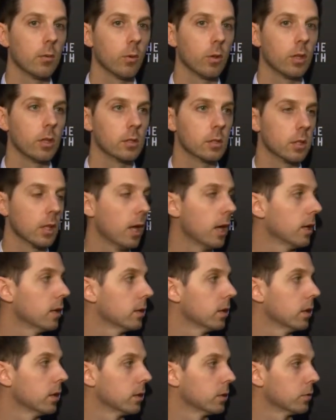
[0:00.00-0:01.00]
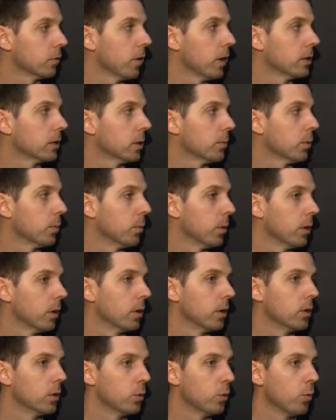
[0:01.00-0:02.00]
with his length and his face-up
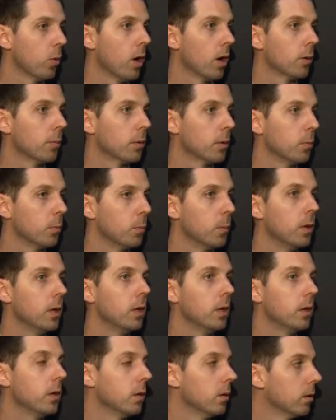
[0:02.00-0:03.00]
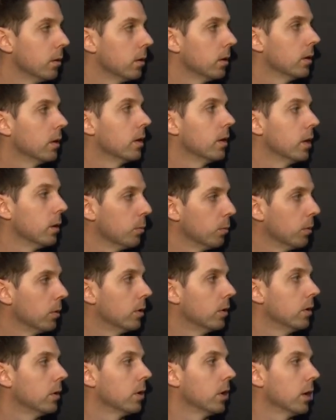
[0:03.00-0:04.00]
ability, you want him to be
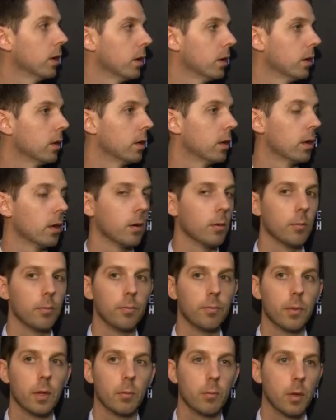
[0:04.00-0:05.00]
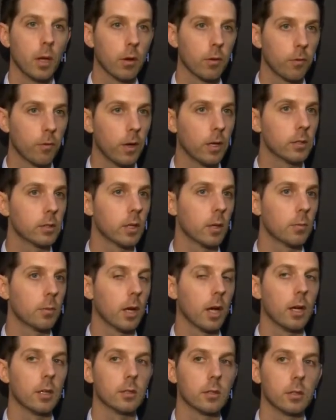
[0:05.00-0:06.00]
nimble and be able to face up
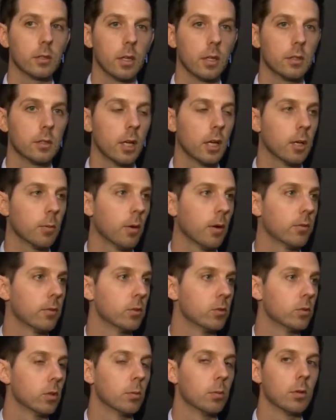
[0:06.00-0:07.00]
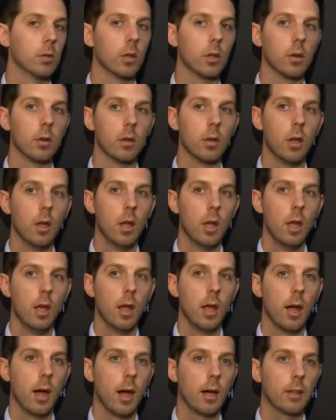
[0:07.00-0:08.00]
guys and take them off the dribble. And
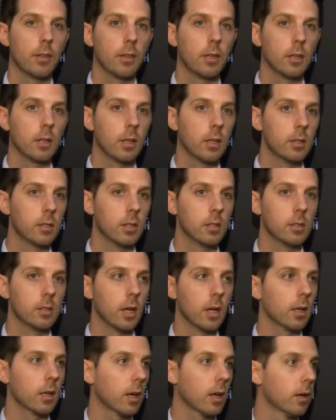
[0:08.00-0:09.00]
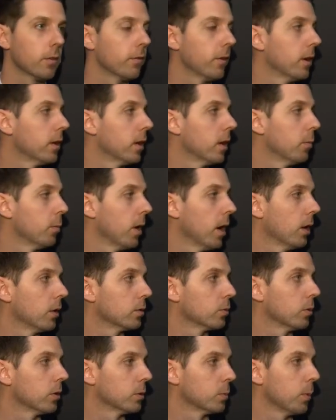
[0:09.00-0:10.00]
I think he's got to kind of find that
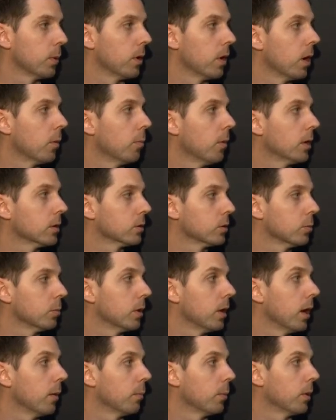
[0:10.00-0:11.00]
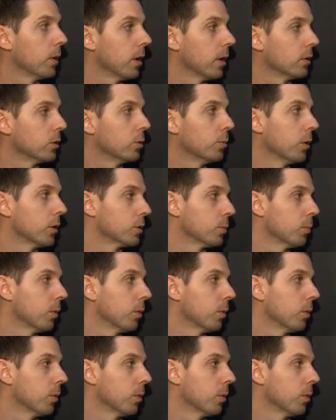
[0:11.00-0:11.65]
balance where it's putting on muscle but not putting on too much